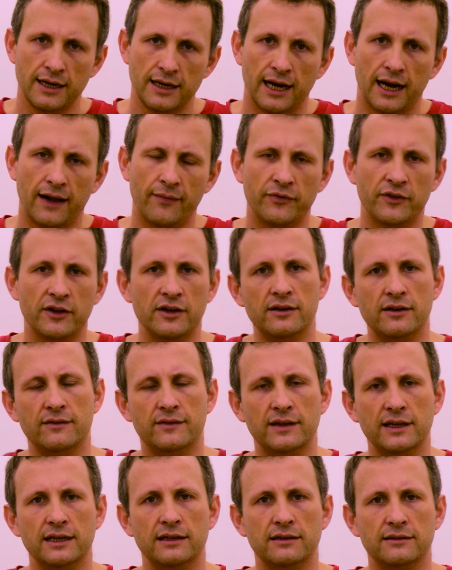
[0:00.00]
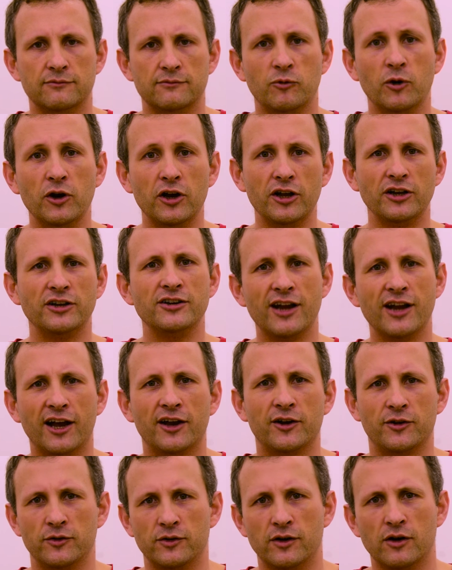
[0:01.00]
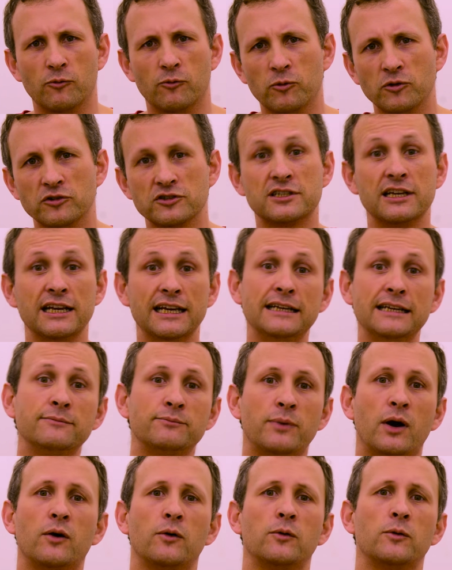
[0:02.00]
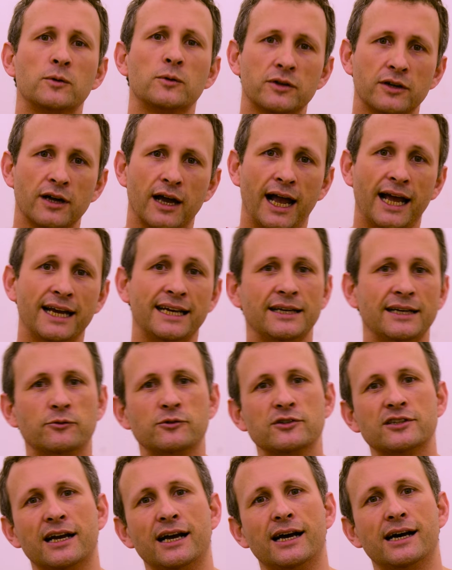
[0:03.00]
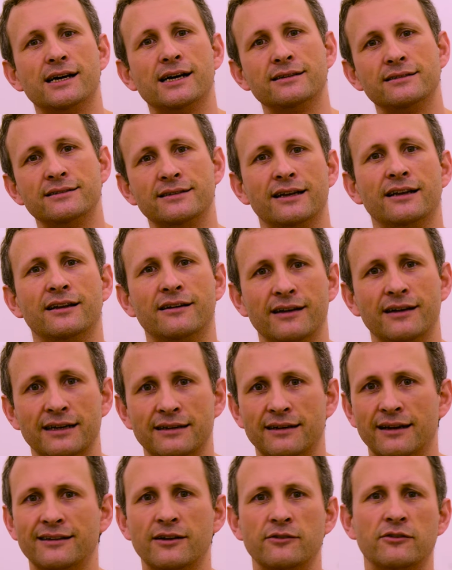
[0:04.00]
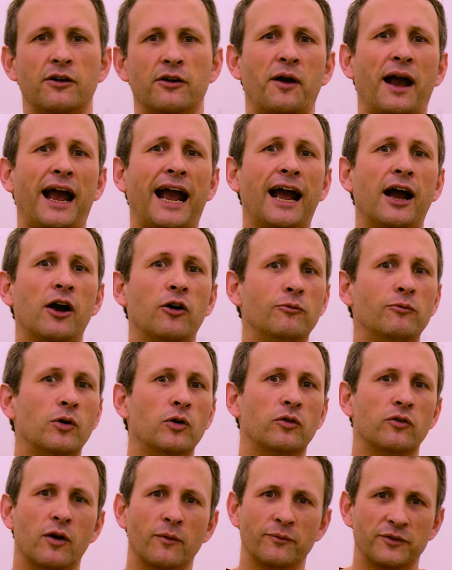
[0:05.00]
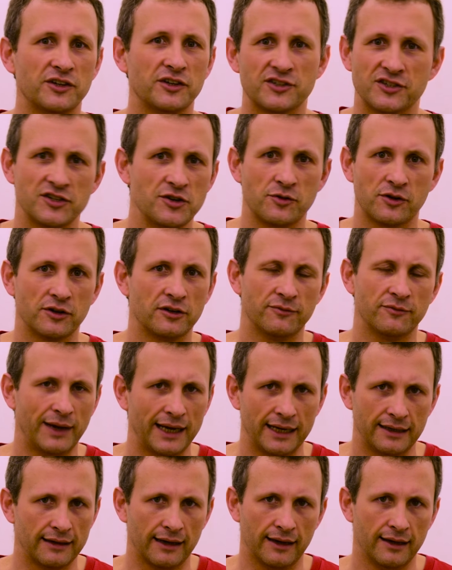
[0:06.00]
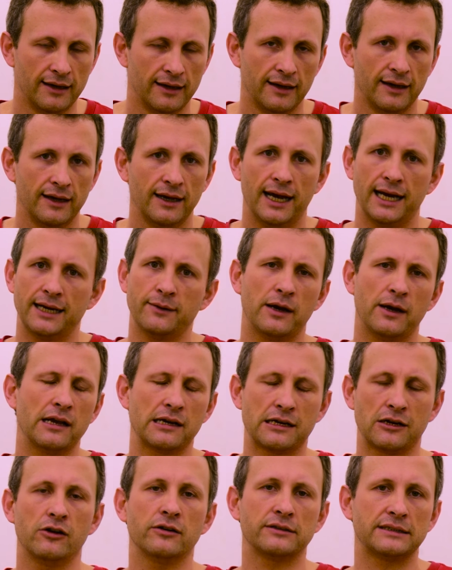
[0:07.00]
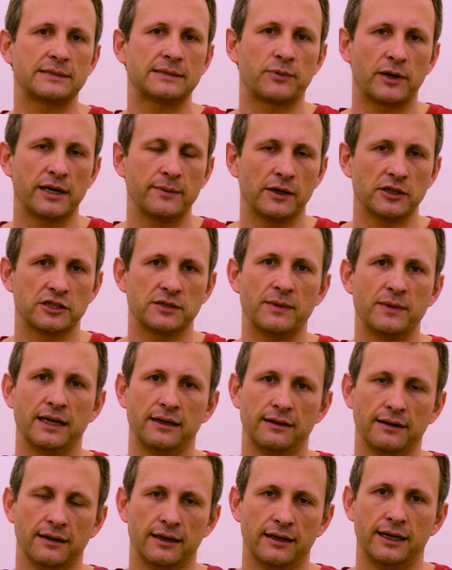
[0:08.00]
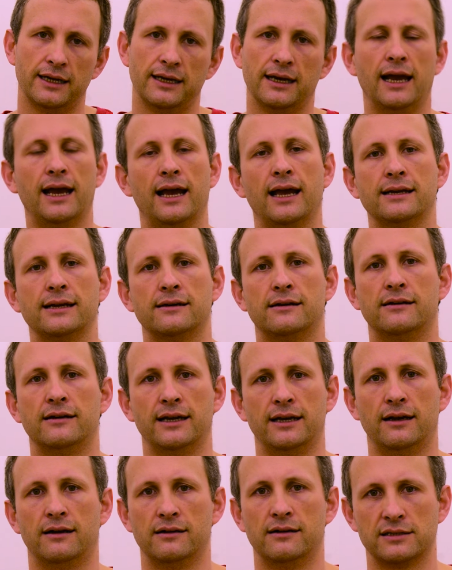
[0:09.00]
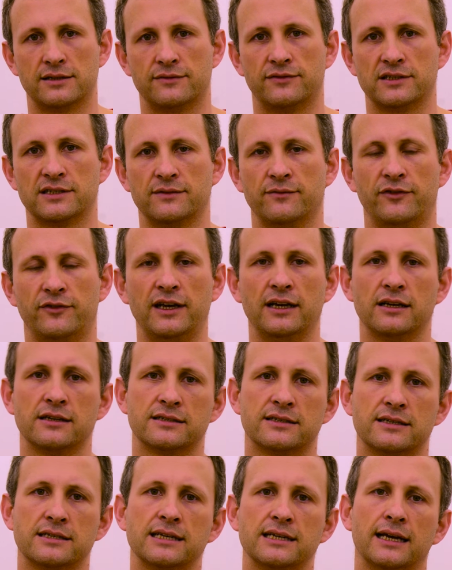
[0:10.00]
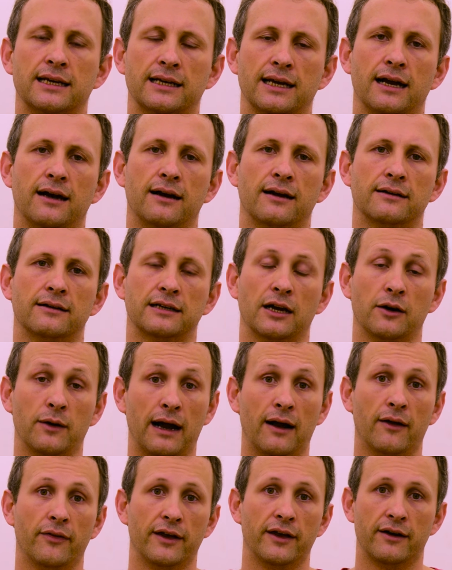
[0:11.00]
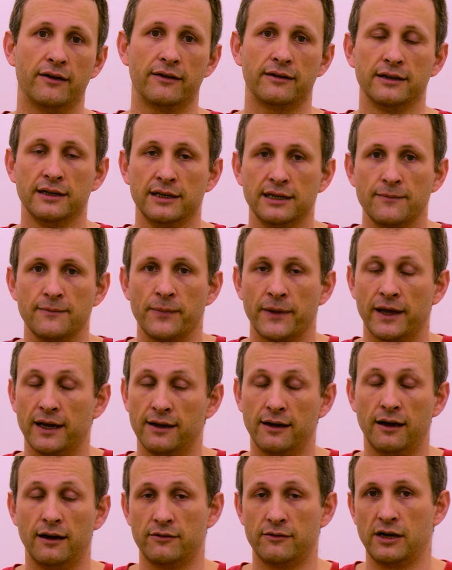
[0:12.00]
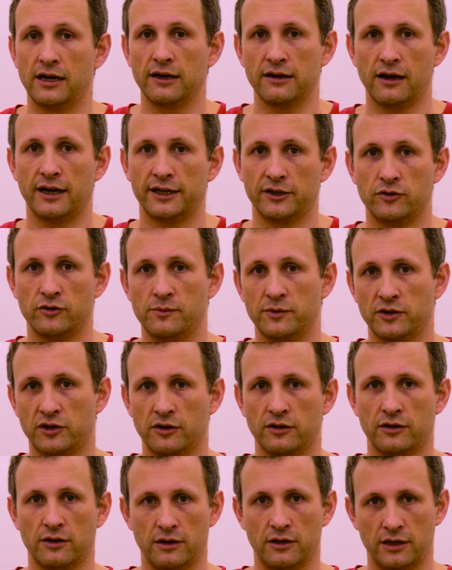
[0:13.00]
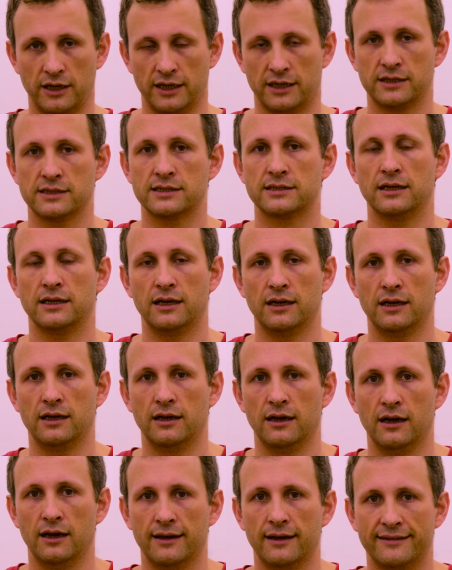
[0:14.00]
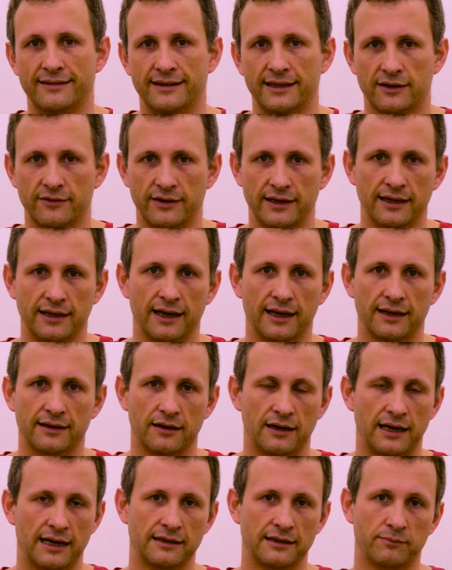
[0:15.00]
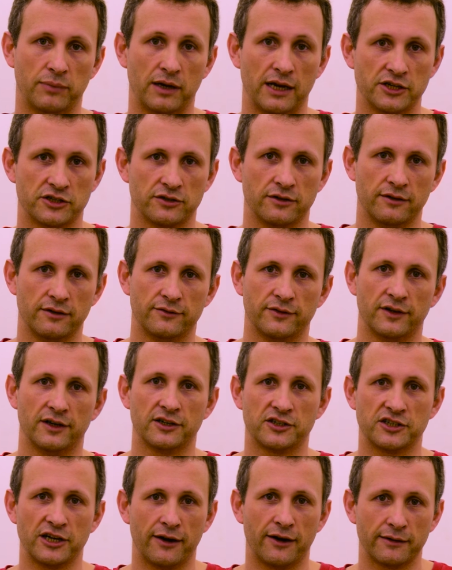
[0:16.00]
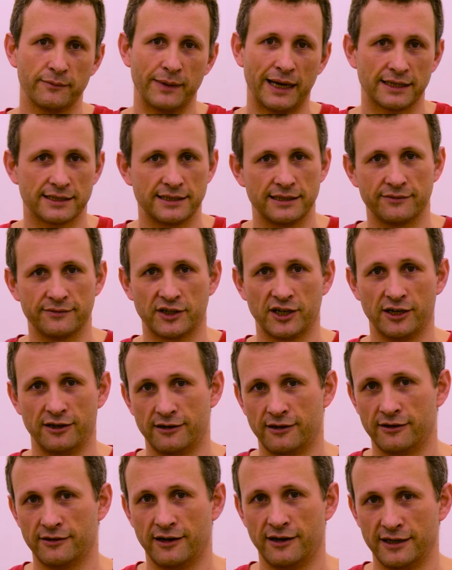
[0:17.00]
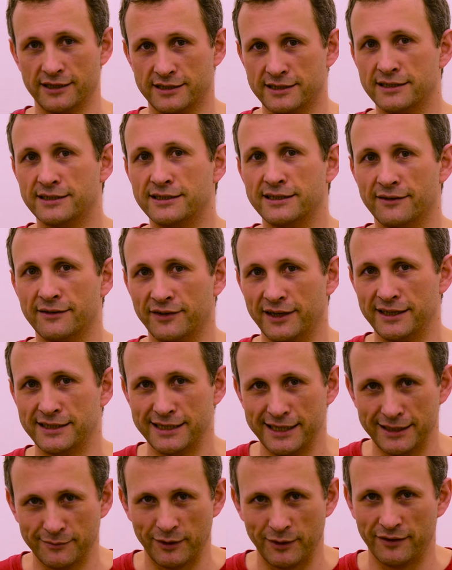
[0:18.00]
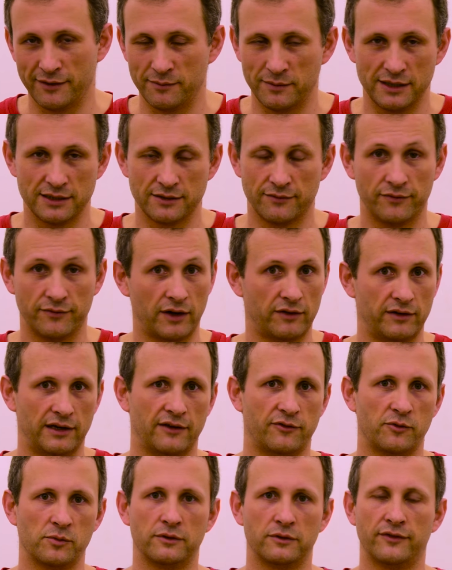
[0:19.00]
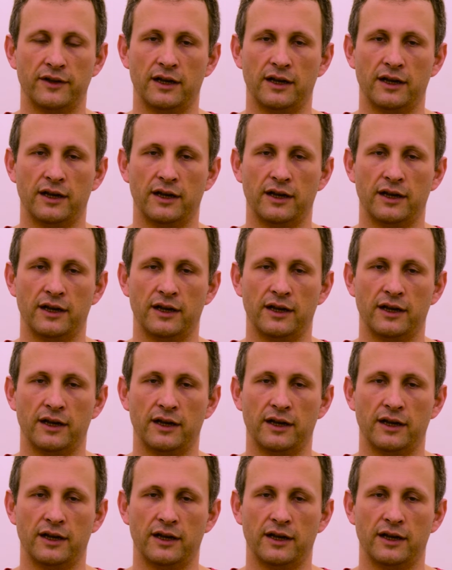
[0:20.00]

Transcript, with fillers: And then the word known was in bold and it was underlined. I don't know how more obvious you could have made it. Anyway, I clocked this pretty much immediately, and I asked for some feelers to go out there. And I really like Norman Cook. I like his theory, and I had the pleasure of sharing the backseat of the car at ICCF18 with him. He's a very affable